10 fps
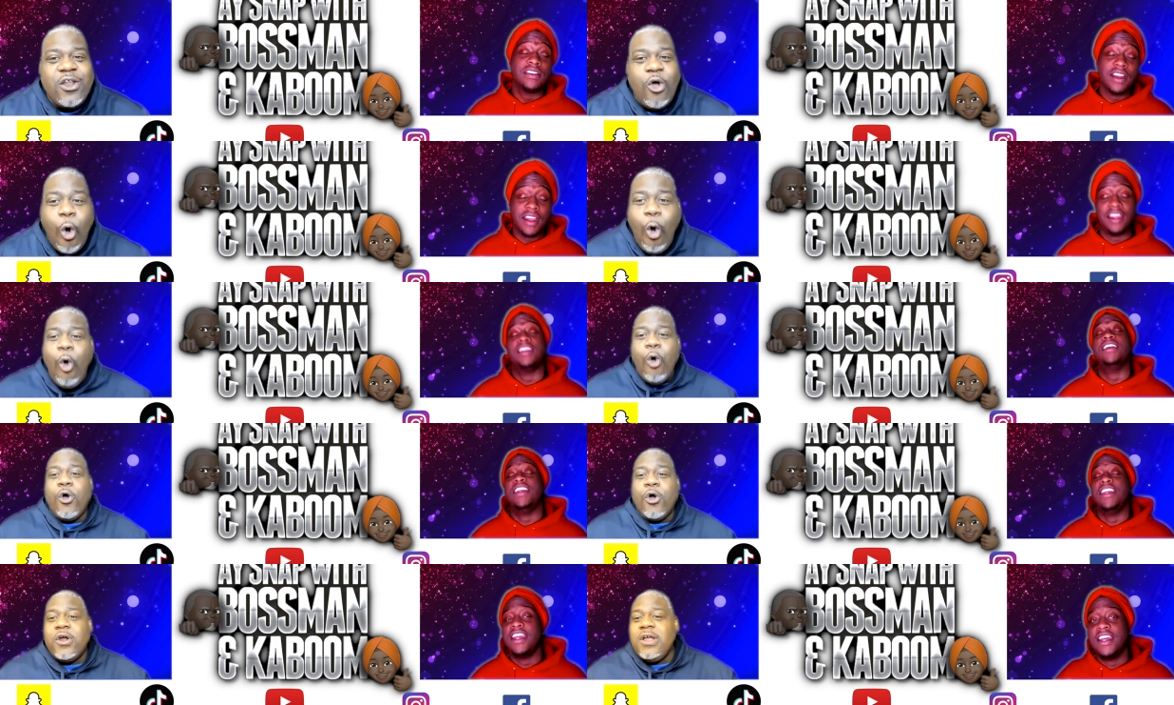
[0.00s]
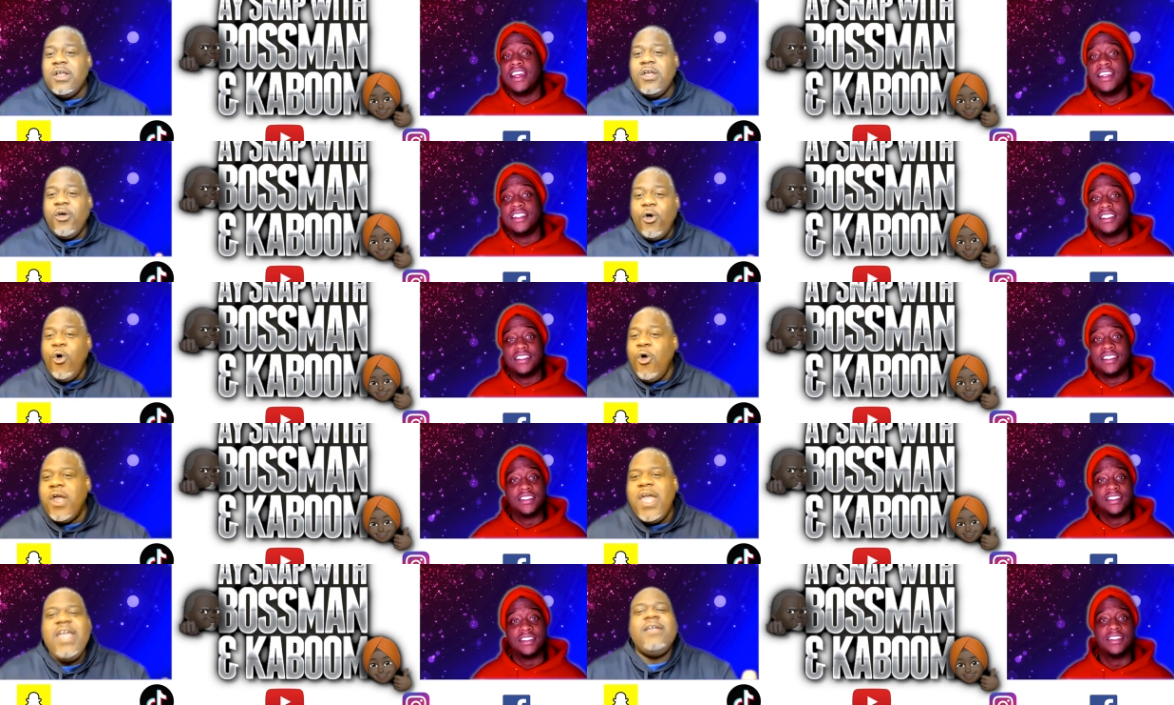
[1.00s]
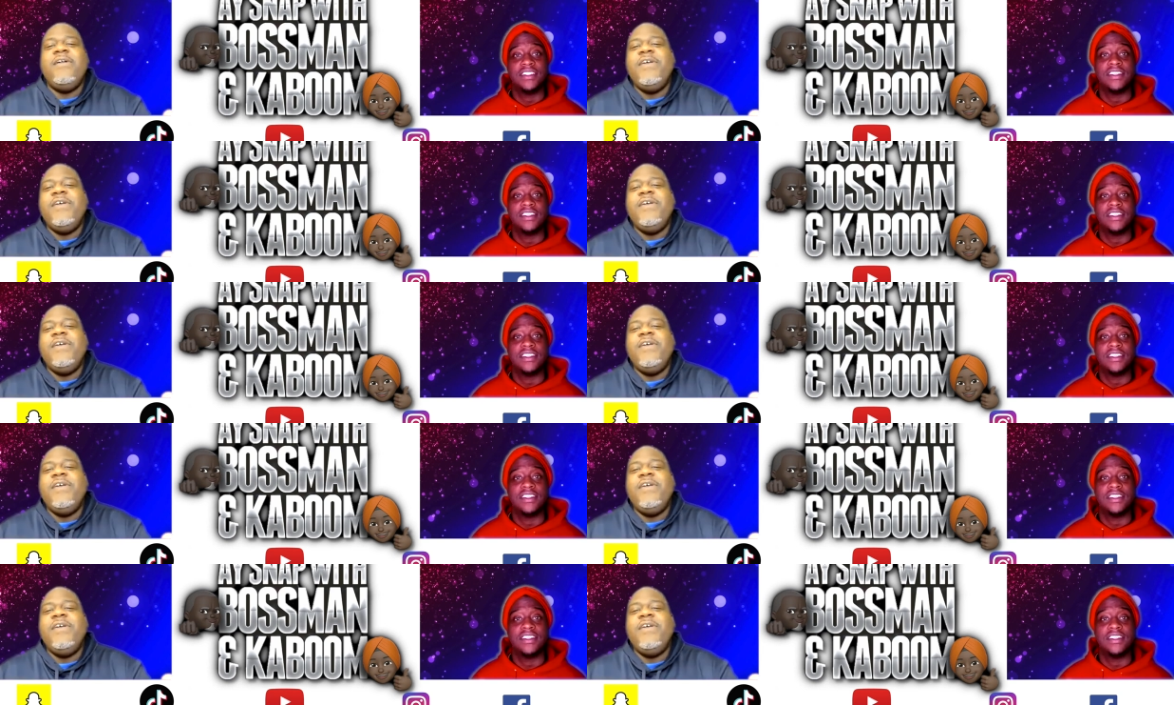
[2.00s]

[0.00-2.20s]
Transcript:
Speaker 1: Or, yes. or hey,